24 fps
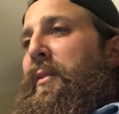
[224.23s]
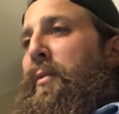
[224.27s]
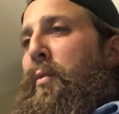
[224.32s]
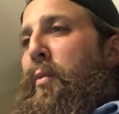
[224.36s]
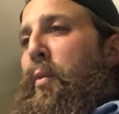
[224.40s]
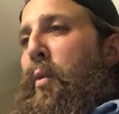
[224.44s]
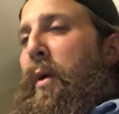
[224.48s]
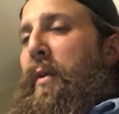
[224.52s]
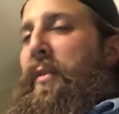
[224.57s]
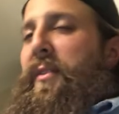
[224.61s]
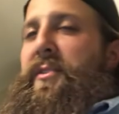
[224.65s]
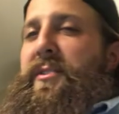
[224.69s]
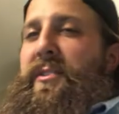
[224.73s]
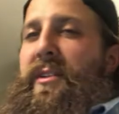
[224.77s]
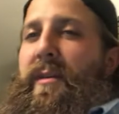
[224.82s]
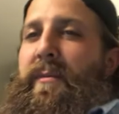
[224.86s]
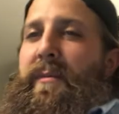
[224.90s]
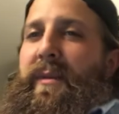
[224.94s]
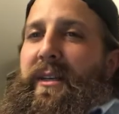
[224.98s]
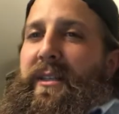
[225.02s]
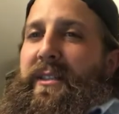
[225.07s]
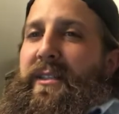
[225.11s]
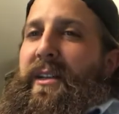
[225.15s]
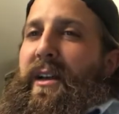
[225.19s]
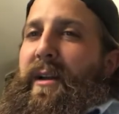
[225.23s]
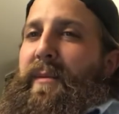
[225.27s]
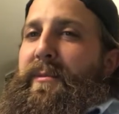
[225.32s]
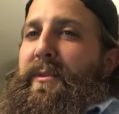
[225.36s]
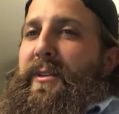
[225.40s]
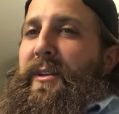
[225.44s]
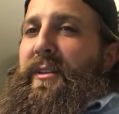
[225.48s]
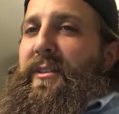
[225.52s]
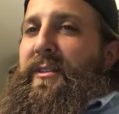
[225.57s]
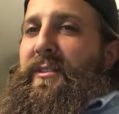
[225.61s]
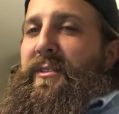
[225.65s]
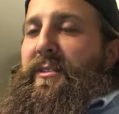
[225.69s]
with some
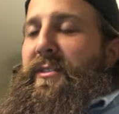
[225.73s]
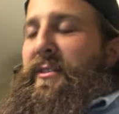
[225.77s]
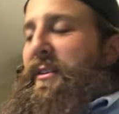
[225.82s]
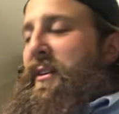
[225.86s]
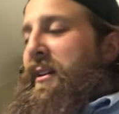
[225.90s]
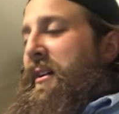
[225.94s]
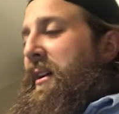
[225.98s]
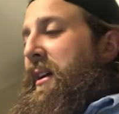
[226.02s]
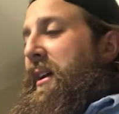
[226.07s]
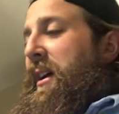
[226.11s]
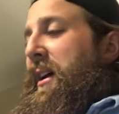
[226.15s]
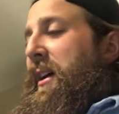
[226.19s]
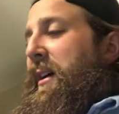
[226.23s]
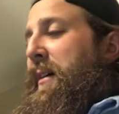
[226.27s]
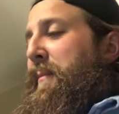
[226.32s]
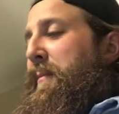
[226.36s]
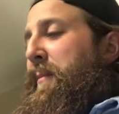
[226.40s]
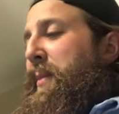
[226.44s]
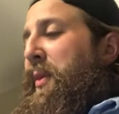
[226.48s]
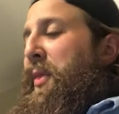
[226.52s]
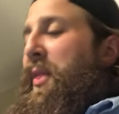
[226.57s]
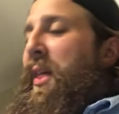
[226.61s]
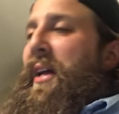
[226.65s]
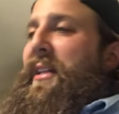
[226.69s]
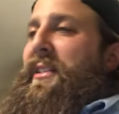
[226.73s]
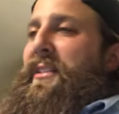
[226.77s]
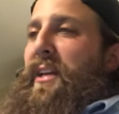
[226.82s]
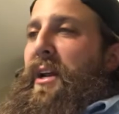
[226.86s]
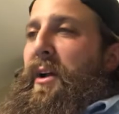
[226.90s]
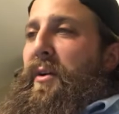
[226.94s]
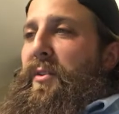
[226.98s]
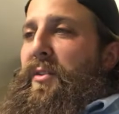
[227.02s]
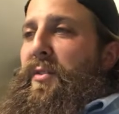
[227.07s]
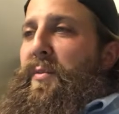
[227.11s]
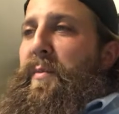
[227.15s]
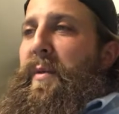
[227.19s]
exceptions, but that's
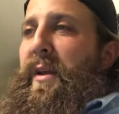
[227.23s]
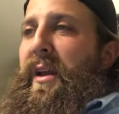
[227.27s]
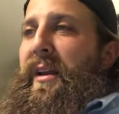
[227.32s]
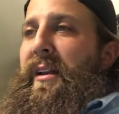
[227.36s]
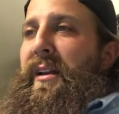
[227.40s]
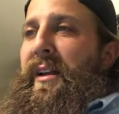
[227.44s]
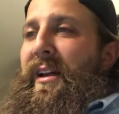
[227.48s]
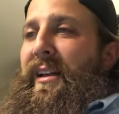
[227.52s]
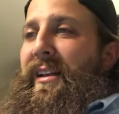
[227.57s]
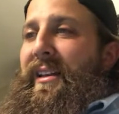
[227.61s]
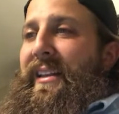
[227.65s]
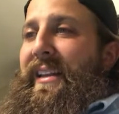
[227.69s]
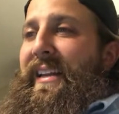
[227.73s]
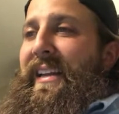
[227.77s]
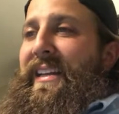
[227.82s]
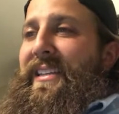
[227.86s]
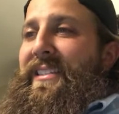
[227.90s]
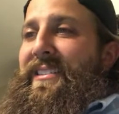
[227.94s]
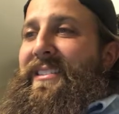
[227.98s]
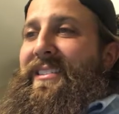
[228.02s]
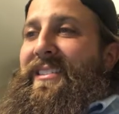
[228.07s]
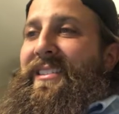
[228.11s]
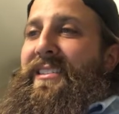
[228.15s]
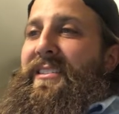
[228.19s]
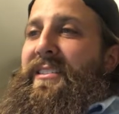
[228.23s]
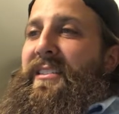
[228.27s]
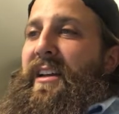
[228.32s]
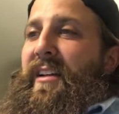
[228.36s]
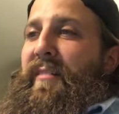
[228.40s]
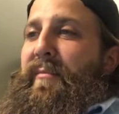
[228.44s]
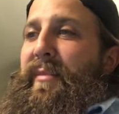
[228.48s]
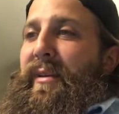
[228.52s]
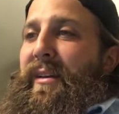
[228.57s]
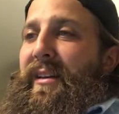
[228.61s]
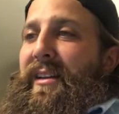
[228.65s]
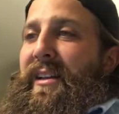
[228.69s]
how it's been, at least since
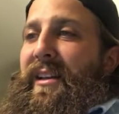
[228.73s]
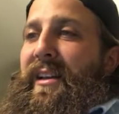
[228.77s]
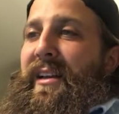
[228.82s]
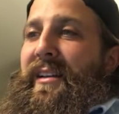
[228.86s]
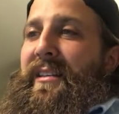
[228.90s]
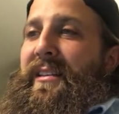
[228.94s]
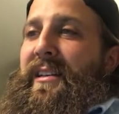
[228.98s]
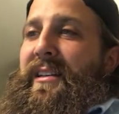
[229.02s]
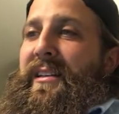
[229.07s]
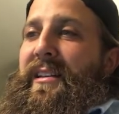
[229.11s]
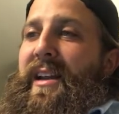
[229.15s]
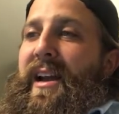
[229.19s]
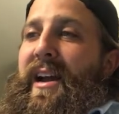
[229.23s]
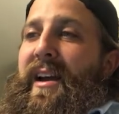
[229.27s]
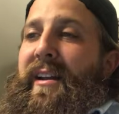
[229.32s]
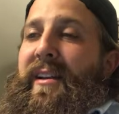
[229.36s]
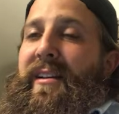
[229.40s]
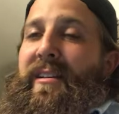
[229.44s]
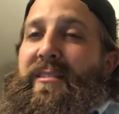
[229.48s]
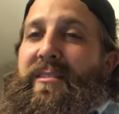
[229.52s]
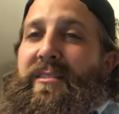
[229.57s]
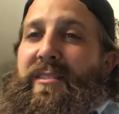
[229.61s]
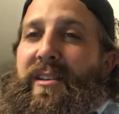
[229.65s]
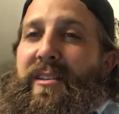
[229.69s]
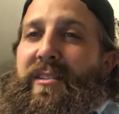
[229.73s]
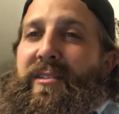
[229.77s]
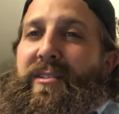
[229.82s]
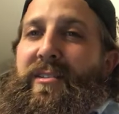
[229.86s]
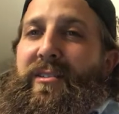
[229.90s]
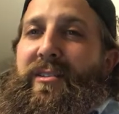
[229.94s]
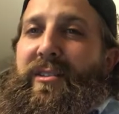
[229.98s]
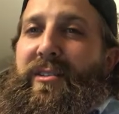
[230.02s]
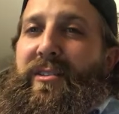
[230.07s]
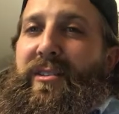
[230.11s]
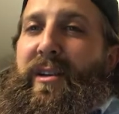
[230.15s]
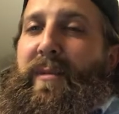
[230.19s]
I've been collecting data since
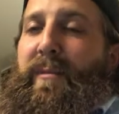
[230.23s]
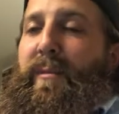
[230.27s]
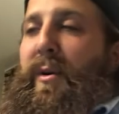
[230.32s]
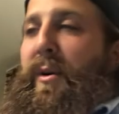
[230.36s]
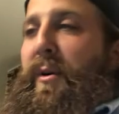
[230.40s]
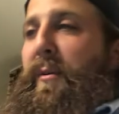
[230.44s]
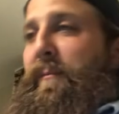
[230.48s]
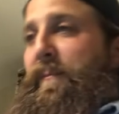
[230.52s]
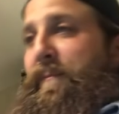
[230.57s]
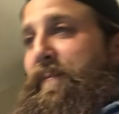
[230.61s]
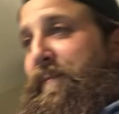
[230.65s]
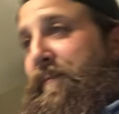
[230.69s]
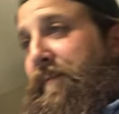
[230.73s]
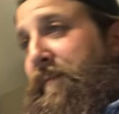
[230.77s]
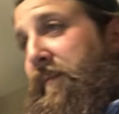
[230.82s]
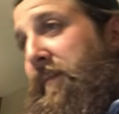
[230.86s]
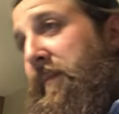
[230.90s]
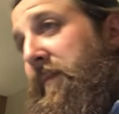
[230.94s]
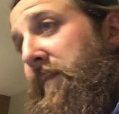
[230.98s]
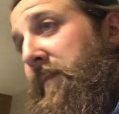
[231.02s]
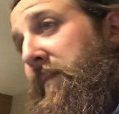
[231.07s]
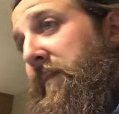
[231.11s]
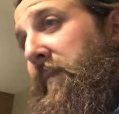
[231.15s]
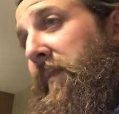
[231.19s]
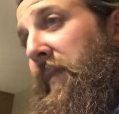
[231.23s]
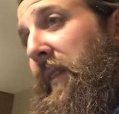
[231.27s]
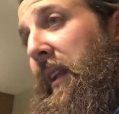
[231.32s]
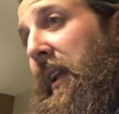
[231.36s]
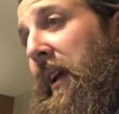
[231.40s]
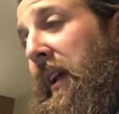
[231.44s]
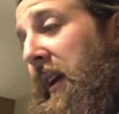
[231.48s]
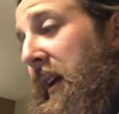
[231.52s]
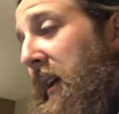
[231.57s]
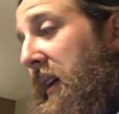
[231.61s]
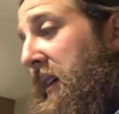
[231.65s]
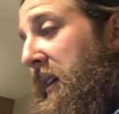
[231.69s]
December.
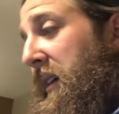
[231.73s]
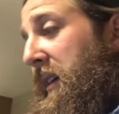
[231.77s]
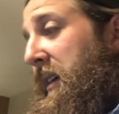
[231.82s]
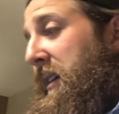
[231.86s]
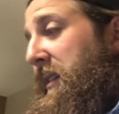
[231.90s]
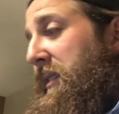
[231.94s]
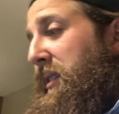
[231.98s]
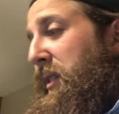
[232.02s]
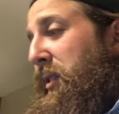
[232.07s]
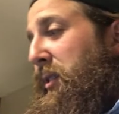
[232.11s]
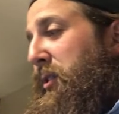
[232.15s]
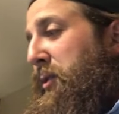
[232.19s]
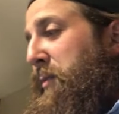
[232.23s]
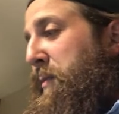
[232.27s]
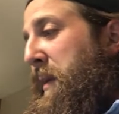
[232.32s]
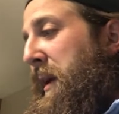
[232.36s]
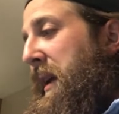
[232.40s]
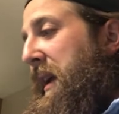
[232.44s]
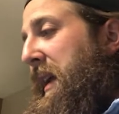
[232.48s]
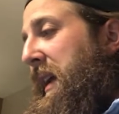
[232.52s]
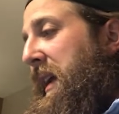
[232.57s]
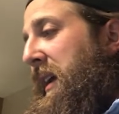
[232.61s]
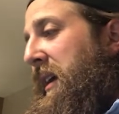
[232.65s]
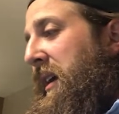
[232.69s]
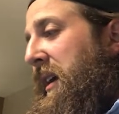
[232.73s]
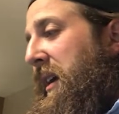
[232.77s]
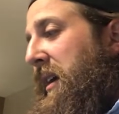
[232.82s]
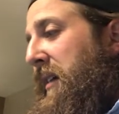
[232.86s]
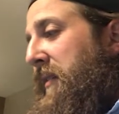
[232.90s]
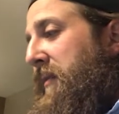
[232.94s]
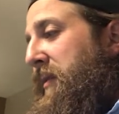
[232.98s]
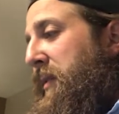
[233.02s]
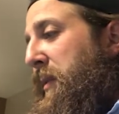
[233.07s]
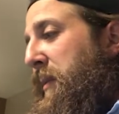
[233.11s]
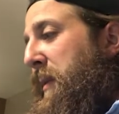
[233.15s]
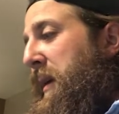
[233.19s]
So speaking
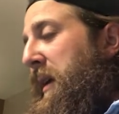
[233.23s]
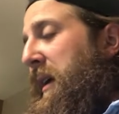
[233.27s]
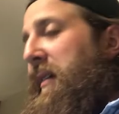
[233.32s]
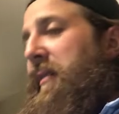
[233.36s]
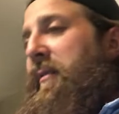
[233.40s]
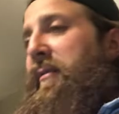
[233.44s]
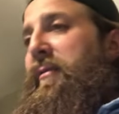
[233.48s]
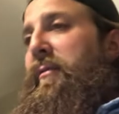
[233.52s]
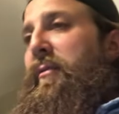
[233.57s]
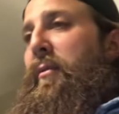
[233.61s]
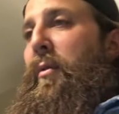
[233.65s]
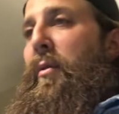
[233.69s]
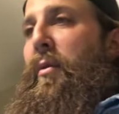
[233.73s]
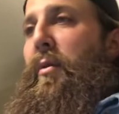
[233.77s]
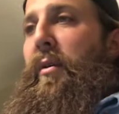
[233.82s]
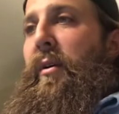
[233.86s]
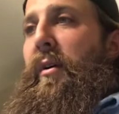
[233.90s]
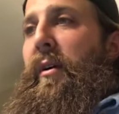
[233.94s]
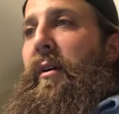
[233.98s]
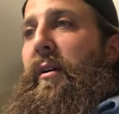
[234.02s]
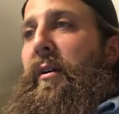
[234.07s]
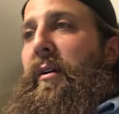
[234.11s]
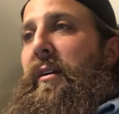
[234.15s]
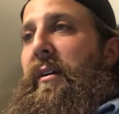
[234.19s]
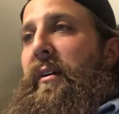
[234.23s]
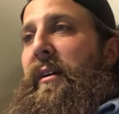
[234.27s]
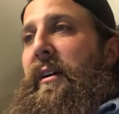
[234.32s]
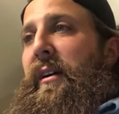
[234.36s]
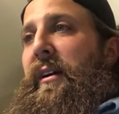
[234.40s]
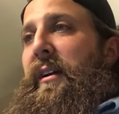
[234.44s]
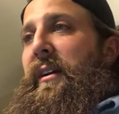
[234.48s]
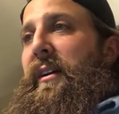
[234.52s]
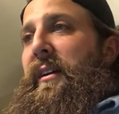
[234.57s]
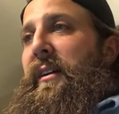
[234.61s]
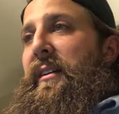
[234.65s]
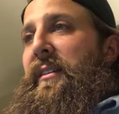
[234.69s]
of the big four,
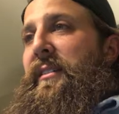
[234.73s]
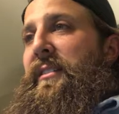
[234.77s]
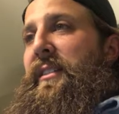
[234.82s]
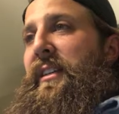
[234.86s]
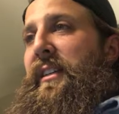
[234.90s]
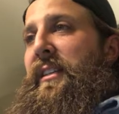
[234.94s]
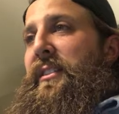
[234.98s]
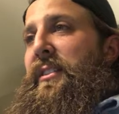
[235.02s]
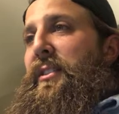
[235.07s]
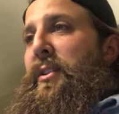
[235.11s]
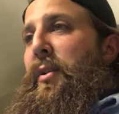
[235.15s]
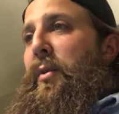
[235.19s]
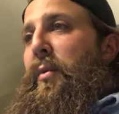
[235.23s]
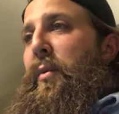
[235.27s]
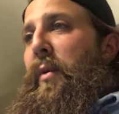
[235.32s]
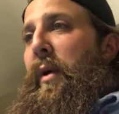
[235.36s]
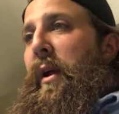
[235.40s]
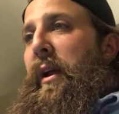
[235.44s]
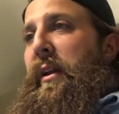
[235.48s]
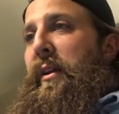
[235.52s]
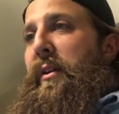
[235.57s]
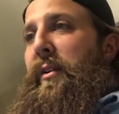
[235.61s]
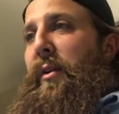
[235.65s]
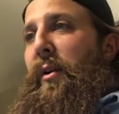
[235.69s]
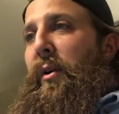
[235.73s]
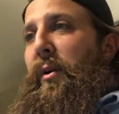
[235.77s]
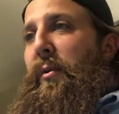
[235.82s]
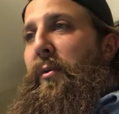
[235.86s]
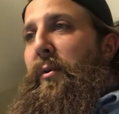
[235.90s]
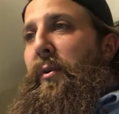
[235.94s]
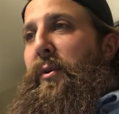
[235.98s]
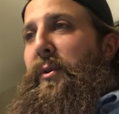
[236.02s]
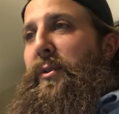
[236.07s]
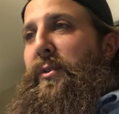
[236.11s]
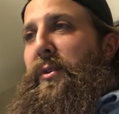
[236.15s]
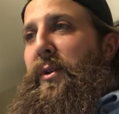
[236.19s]
628 Dirt
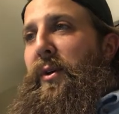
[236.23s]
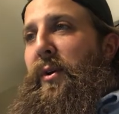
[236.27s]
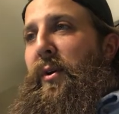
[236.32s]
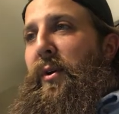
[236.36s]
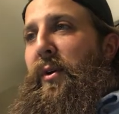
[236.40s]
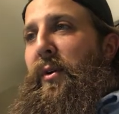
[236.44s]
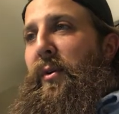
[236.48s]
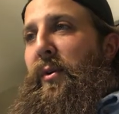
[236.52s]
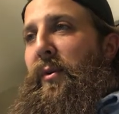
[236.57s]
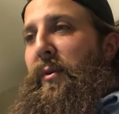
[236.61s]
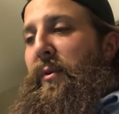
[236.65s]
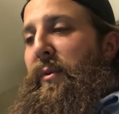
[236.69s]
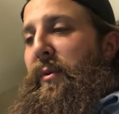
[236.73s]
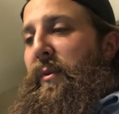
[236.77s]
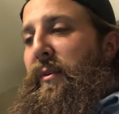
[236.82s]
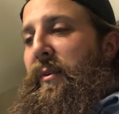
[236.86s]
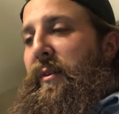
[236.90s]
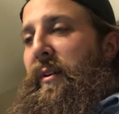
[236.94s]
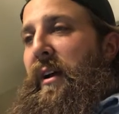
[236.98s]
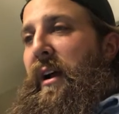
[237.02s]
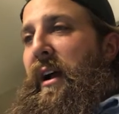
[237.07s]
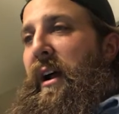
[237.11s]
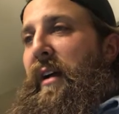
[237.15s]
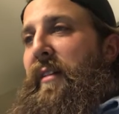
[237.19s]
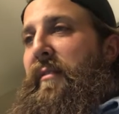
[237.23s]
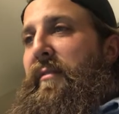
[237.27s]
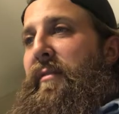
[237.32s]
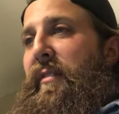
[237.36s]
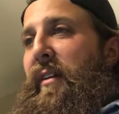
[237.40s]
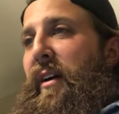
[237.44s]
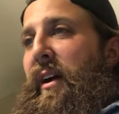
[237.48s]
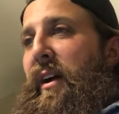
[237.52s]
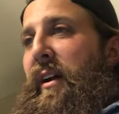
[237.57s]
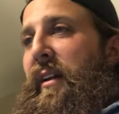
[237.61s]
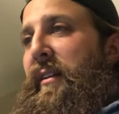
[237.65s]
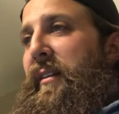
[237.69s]
Rooster, who I
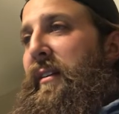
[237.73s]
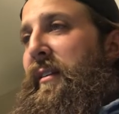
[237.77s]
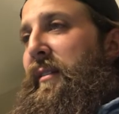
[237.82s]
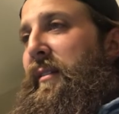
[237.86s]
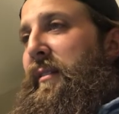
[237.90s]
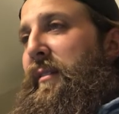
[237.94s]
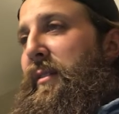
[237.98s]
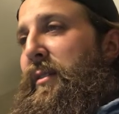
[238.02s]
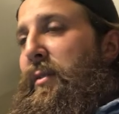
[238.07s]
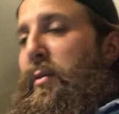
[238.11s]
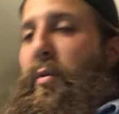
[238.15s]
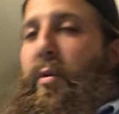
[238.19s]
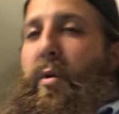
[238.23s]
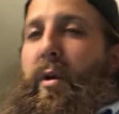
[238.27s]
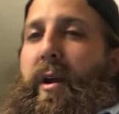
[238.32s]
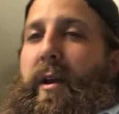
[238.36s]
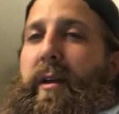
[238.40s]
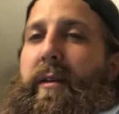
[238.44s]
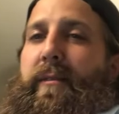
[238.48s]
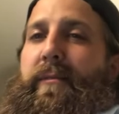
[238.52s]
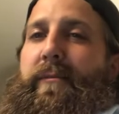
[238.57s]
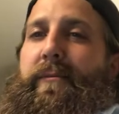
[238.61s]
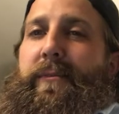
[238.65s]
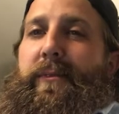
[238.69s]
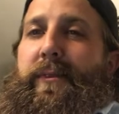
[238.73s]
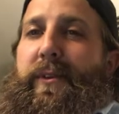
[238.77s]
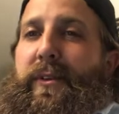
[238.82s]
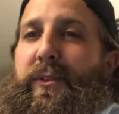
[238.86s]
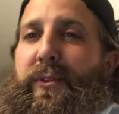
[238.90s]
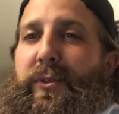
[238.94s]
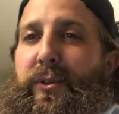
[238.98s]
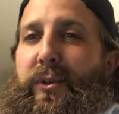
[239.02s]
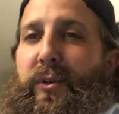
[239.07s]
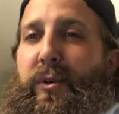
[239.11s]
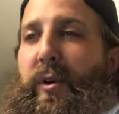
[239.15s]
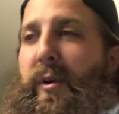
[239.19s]
find quite
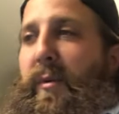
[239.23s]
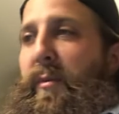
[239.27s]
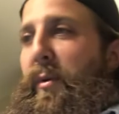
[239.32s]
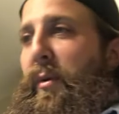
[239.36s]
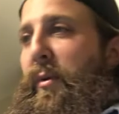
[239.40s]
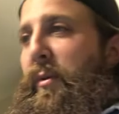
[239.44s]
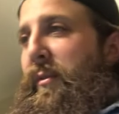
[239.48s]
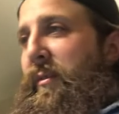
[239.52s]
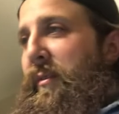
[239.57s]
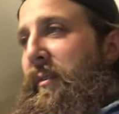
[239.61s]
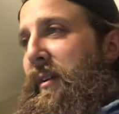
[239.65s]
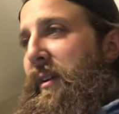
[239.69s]
enjoyable,